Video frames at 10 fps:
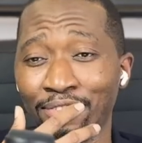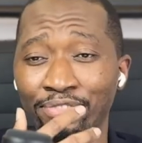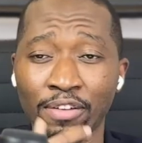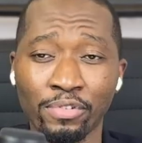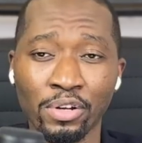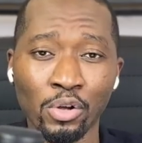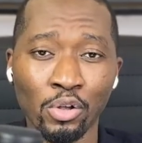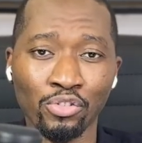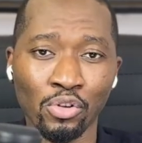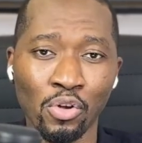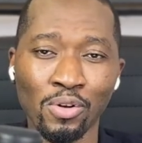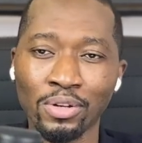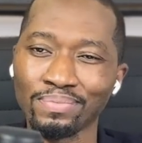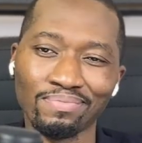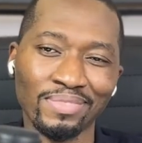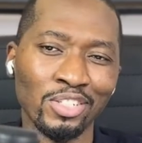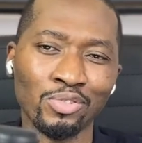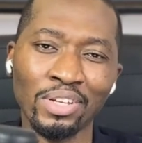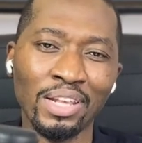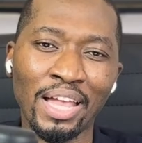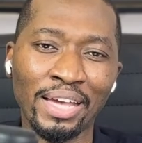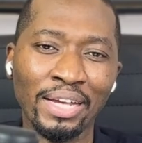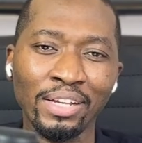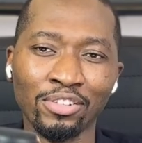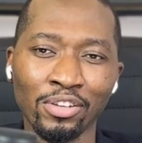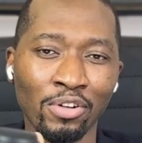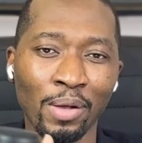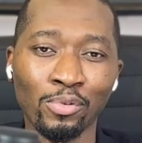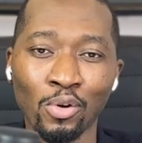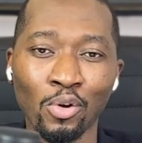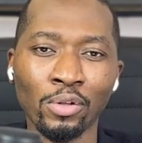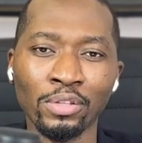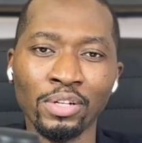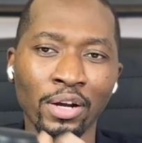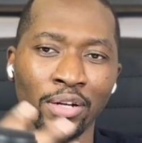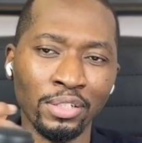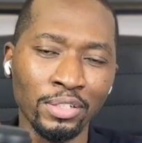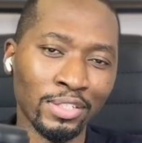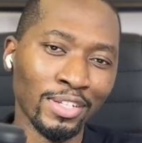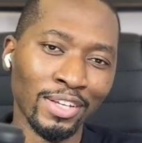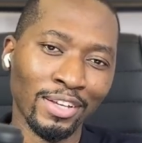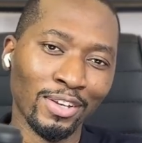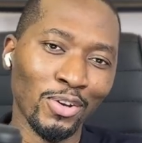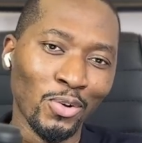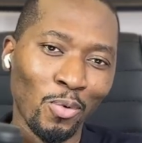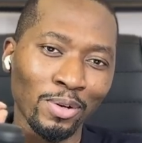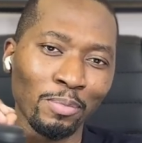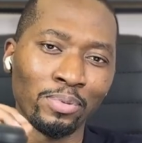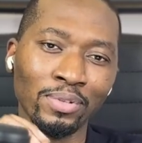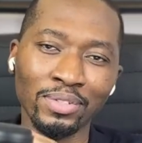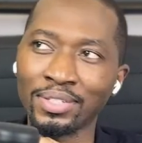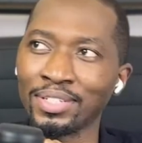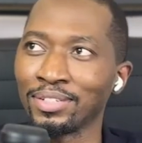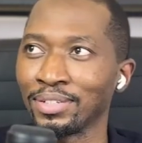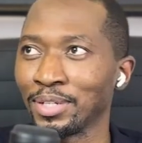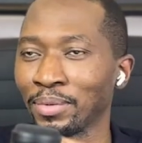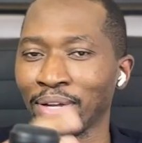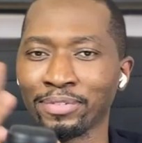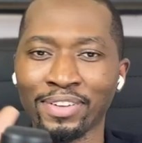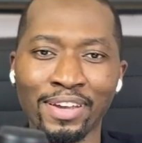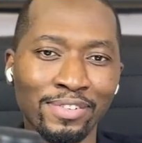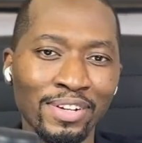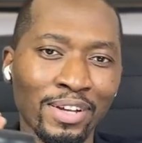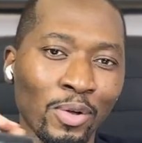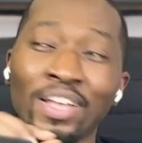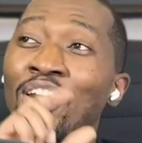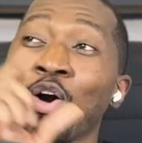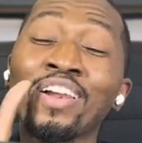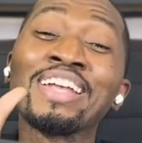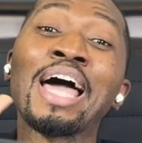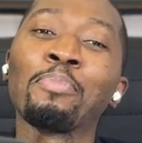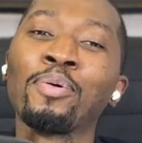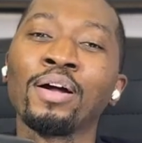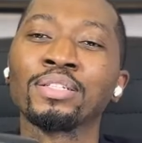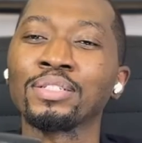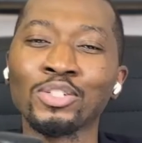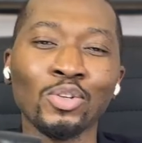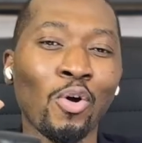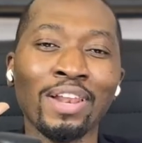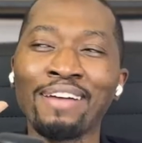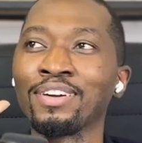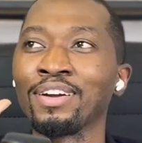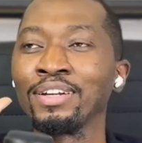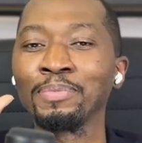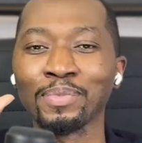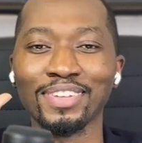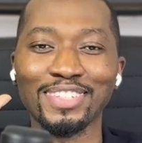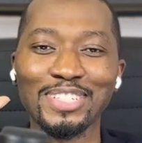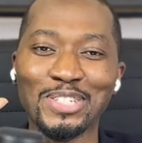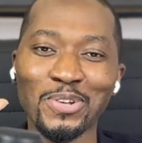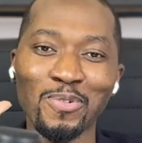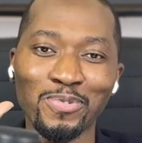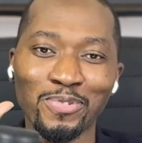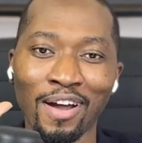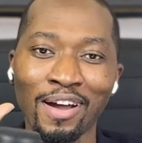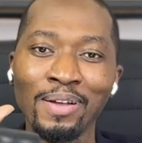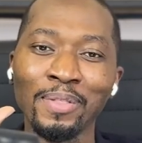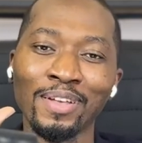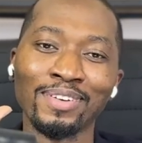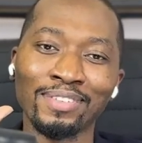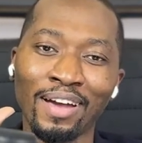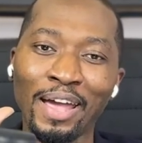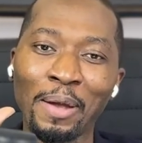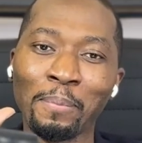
Favorite Girl song is really like an Instagram song. All the girlies, want to put, she's really my favorite girl. Only that part is all I've heard so far, right?